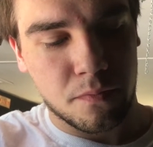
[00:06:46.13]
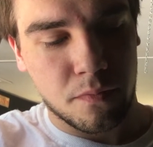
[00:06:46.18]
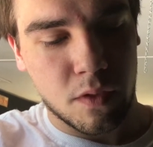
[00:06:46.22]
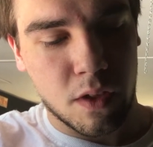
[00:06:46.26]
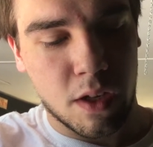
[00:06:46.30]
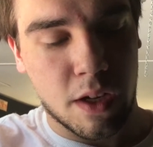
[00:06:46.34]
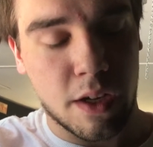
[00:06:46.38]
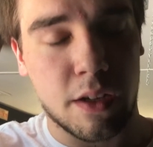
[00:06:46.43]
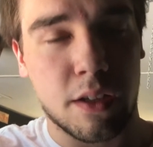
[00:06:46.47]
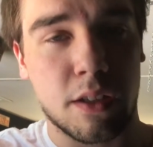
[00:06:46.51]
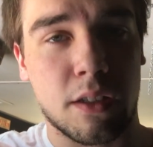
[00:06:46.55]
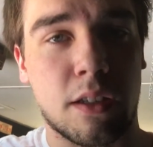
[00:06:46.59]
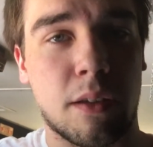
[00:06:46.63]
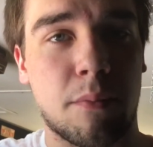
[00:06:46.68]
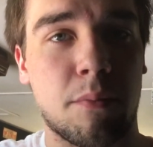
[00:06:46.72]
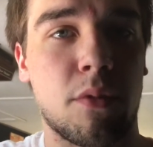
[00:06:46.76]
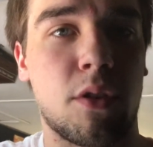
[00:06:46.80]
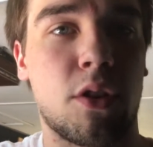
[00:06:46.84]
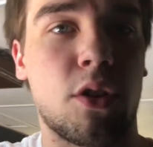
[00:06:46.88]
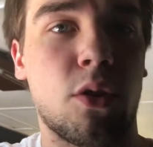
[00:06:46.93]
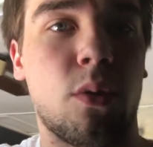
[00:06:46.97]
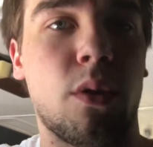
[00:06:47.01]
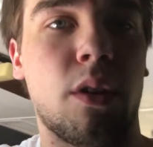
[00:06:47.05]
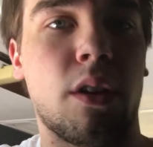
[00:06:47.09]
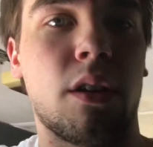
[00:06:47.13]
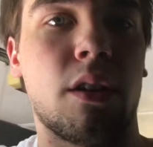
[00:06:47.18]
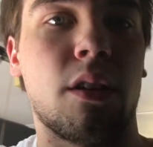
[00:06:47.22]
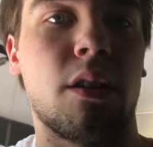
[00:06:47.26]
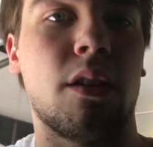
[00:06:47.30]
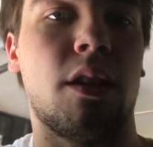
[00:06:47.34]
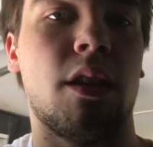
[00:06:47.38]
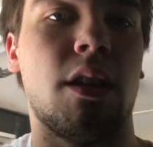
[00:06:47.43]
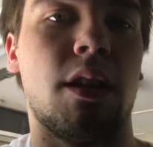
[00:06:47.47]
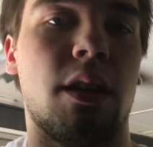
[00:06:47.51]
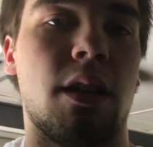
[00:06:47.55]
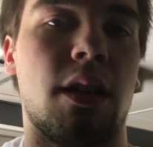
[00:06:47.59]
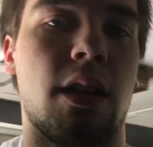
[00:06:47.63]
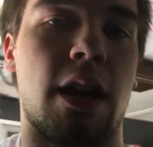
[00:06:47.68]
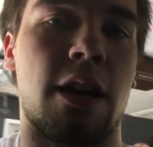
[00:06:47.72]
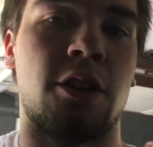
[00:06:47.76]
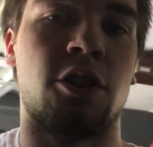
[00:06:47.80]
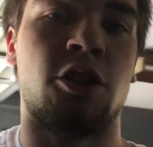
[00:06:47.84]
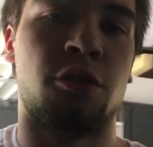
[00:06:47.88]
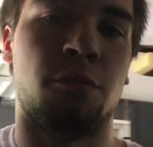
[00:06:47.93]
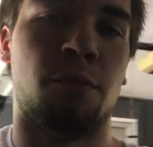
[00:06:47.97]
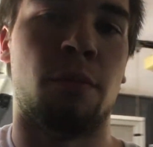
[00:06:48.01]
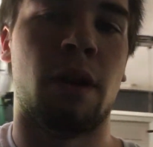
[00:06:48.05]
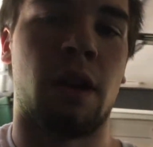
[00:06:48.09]
because I'm doing the
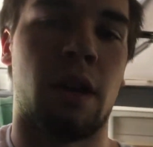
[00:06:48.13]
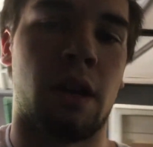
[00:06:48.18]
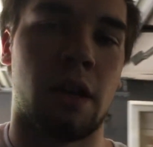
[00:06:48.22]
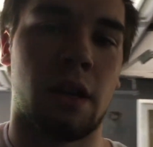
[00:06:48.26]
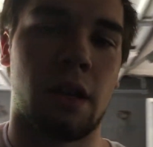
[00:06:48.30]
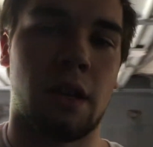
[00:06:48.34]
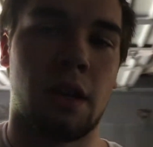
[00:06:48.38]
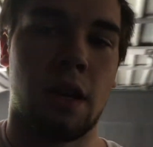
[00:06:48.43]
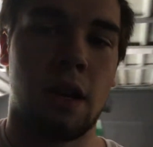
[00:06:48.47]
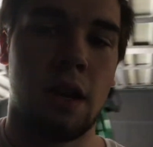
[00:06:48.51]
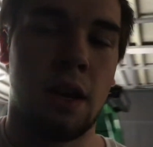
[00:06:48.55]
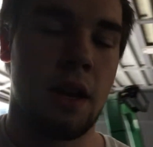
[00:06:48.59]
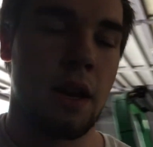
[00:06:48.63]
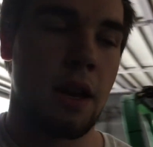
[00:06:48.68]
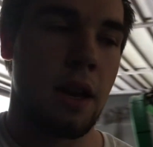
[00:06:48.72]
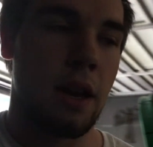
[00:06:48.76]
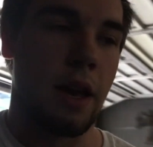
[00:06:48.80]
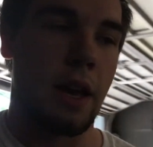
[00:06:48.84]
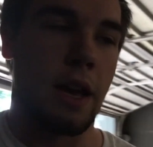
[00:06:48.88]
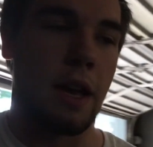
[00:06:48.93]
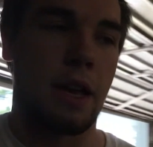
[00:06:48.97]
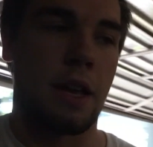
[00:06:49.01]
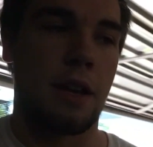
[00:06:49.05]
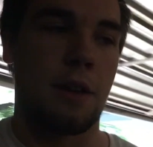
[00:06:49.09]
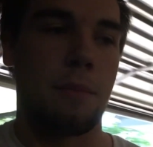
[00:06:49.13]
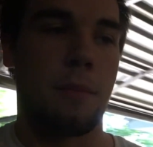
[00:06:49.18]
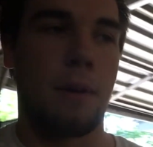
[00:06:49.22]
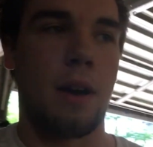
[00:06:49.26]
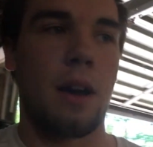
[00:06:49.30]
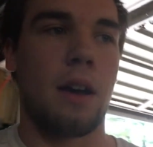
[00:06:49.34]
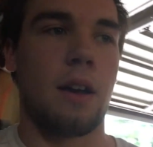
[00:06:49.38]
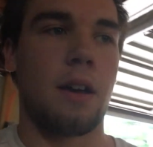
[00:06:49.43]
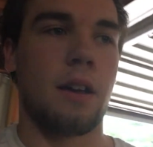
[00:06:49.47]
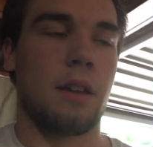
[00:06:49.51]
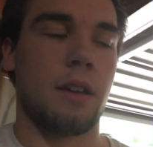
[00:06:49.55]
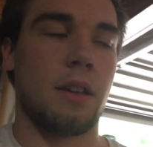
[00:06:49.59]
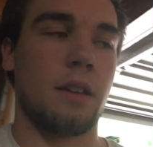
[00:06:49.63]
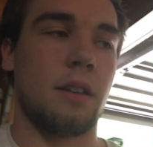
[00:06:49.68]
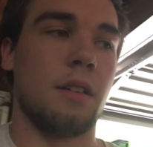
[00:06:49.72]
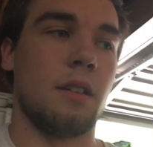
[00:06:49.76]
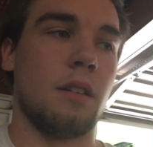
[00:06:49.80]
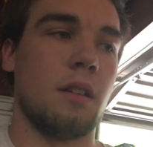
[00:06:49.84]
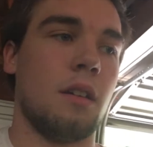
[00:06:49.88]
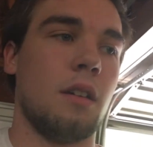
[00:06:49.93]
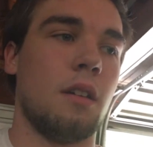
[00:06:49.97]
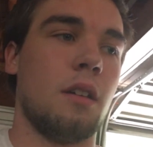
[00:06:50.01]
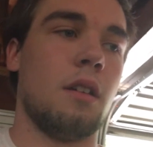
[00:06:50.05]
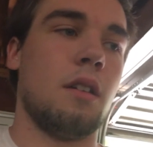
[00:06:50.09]
engine bay and my
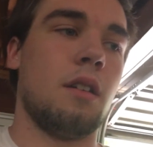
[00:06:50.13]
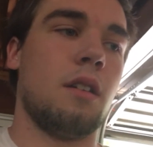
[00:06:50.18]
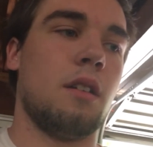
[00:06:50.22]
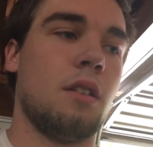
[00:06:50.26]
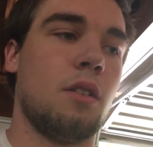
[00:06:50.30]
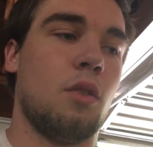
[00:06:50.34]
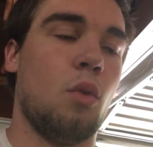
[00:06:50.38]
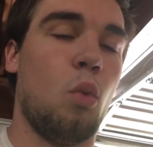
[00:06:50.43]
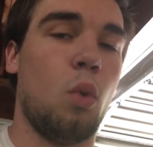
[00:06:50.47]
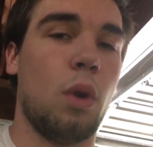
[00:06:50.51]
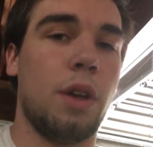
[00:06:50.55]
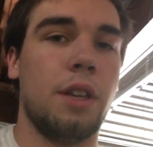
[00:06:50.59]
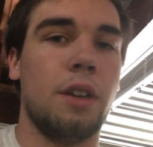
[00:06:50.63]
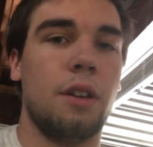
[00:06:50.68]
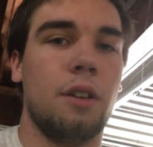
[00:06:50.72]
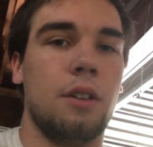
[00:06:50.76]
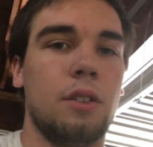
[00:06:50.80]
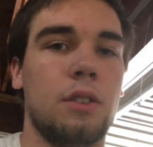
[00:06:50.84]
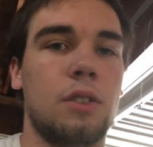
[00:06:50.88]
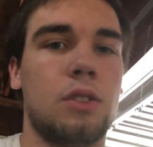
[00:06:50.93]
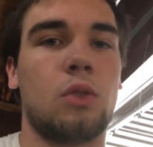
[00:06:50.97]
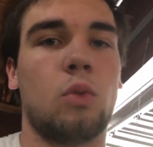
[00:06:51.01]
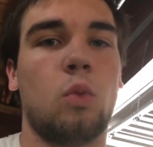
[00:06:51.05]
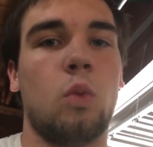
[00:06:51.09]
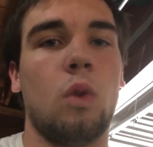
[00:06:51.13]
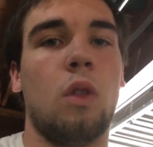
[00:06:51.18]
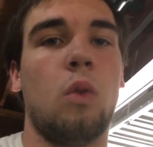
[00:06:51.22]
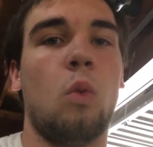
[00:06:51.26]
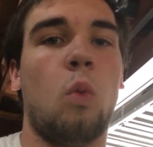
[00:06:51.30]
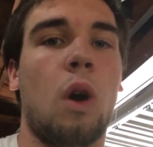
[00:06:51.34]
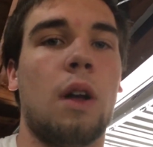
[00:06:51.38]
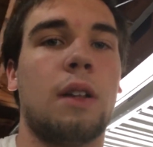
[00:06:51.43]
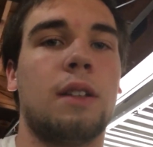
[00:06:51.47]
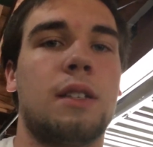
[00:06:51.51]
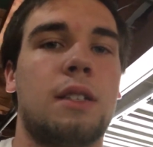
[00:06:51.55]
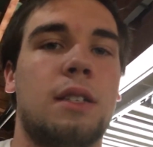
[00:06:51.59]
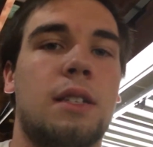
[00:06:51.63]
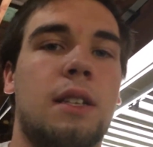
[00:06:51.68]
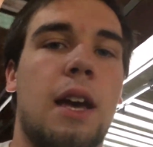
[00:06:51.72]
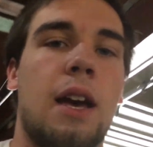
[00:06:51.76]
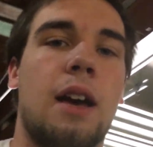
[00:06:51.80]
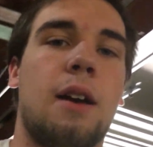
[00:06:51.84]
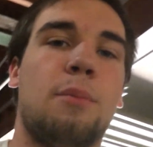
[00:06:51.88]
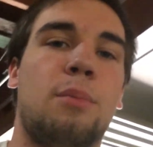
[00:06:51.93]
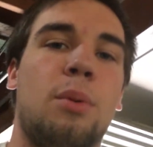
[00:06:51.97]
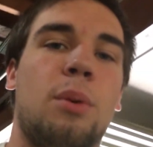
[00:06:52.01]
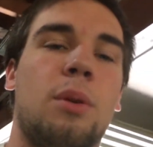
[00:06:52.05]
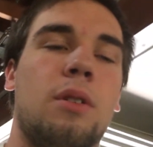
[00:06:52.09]
wheels with one
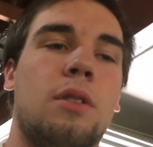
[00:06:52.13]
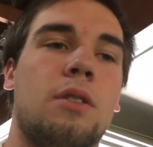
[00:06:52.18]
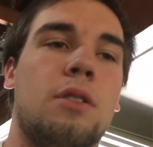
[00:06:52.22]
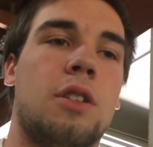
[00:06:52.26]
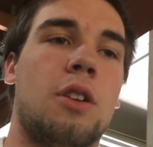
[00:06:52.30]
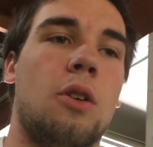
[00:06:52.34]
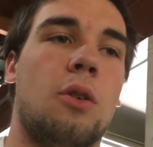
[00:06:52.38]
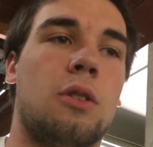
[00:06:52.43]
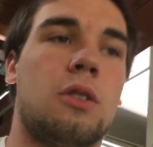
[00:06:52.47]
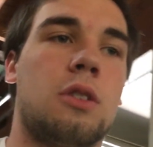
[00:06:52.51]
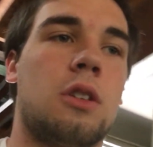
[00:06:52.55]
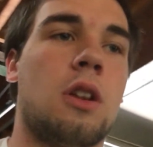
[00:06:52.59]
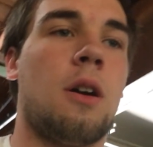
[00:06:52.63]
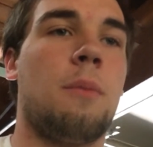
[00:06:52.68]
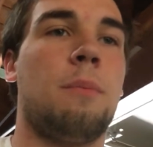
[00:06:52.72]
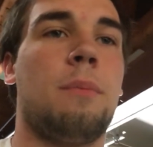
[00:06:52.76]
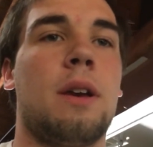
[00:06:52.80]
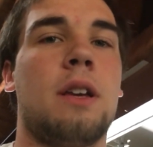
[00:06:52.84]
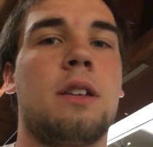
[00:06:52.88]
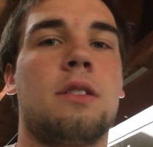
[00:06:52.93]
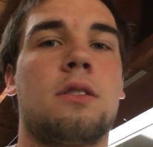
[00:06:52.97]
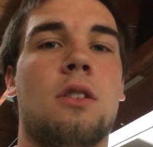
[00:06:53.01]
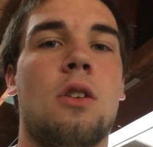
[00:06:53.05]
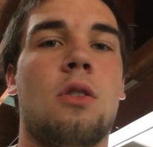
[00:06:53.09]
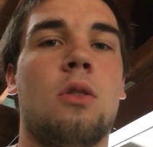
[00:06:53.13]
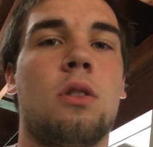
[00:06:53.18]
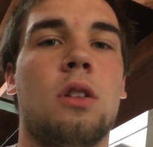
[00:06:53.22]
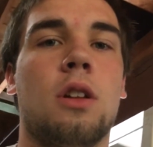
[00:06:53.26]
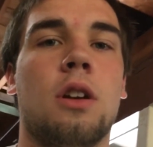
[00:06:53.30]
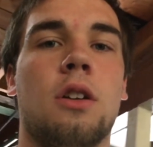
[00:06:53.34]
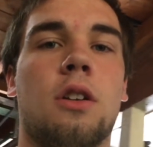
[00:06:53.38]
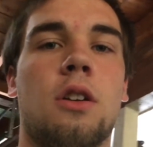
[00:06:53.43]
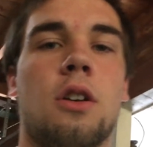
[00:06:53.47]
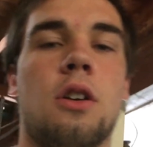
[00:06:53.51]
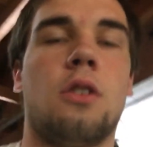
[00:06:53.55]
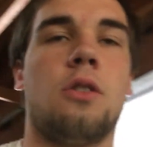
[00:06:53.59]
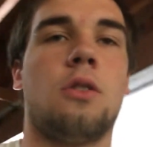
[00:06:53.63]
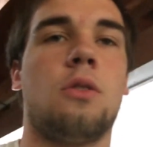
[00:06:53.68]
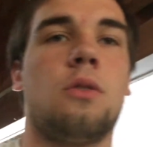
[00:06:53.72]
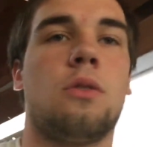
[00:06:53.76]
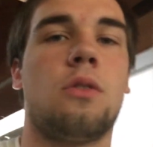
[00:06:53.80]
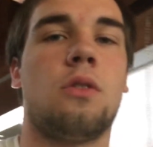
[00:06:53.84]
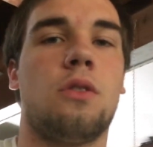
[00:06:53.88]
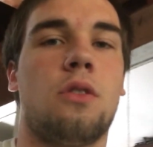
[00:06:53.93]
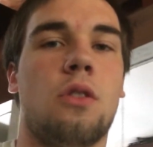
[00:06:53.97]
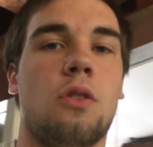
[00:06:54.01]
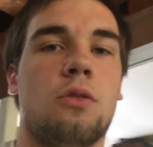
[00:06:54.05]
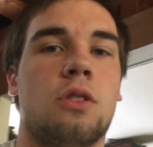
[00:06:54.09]
step, so it's not base coat, clear coat.
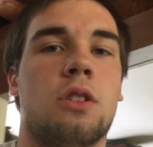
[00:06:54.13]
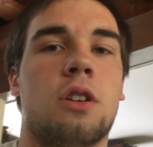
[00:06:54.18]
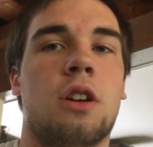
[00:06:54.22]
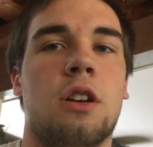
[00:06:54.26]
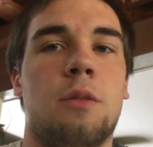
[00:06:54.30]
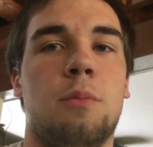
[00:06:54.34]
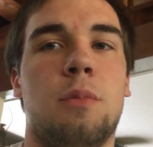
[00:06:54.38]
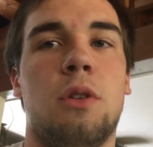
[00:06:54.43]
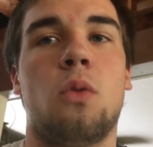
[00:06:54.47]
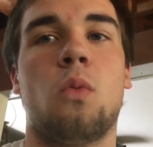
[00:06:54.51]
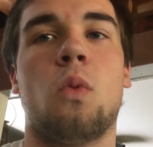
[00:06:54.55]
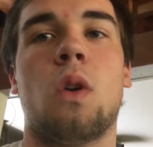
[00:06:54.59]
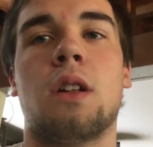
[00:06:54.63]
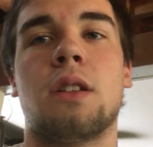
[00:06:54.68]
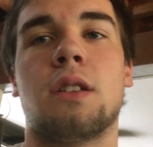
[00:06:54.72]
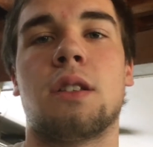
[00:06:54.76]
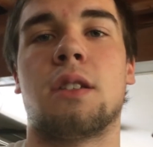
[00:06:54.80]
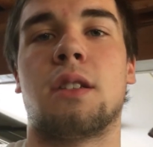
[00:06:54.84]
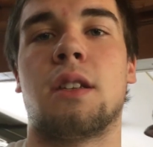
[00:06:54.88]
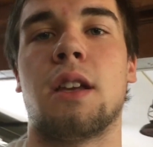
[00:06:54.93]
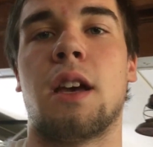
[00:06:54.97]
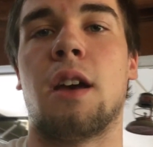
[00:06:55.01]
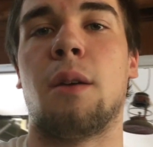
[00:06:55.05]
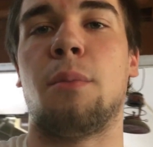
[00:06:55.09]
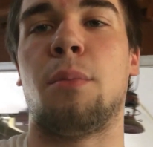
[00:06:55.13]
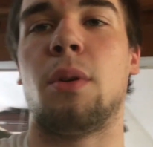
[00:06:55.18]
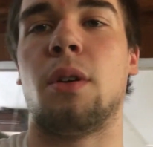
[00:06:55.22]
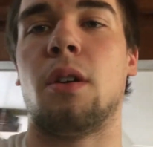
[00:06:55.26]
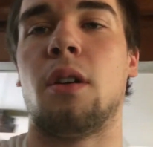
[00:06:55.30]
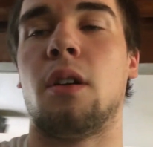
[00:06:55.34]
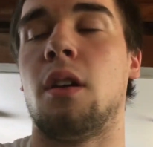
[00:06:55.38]
Those are going to be one step,